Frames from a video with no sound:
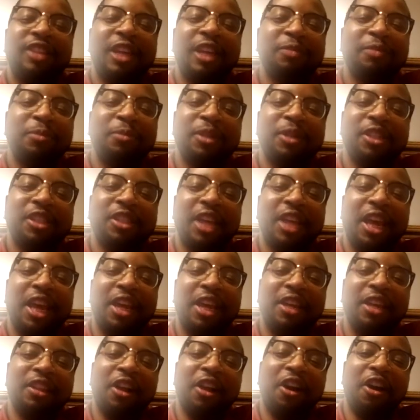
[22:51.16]
Cespedes
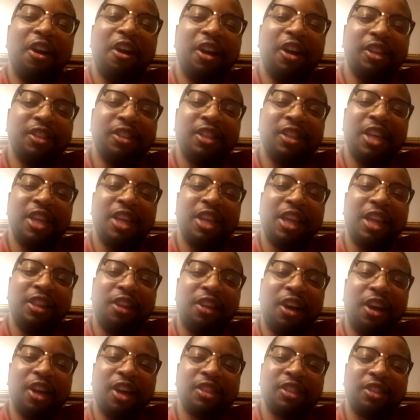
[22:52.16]
ain't lost. He ain't
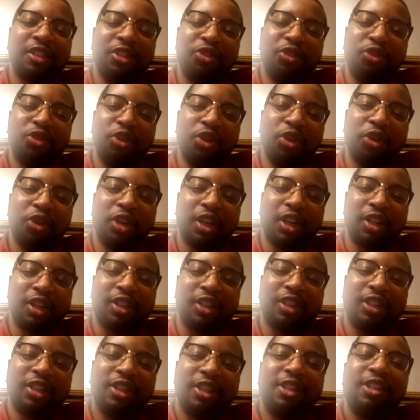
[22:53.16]
lost in New York.
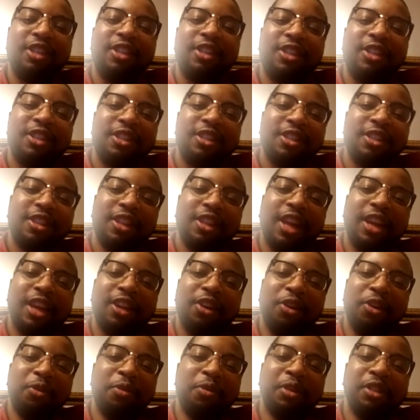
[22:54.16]
Like,
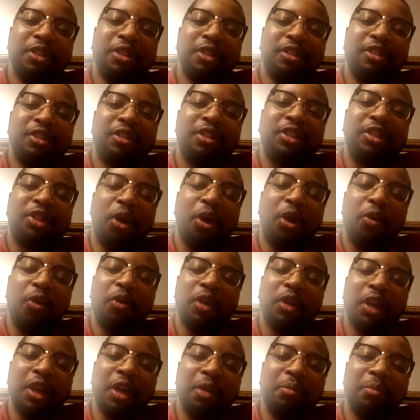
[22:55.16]
no one
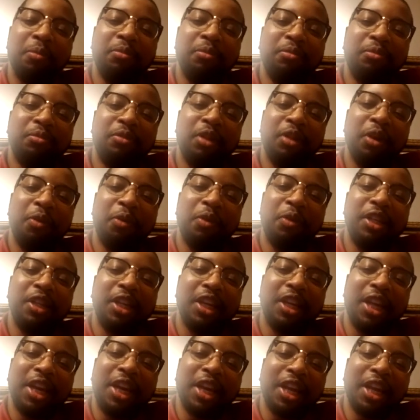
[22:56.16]
stole him. No one
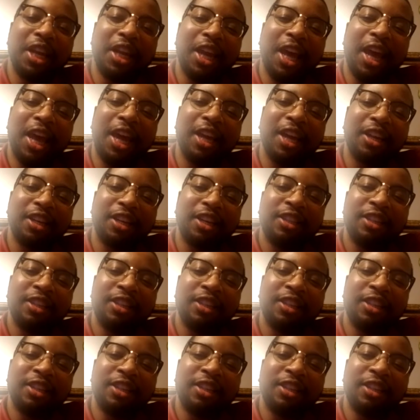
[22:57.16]
did any of that.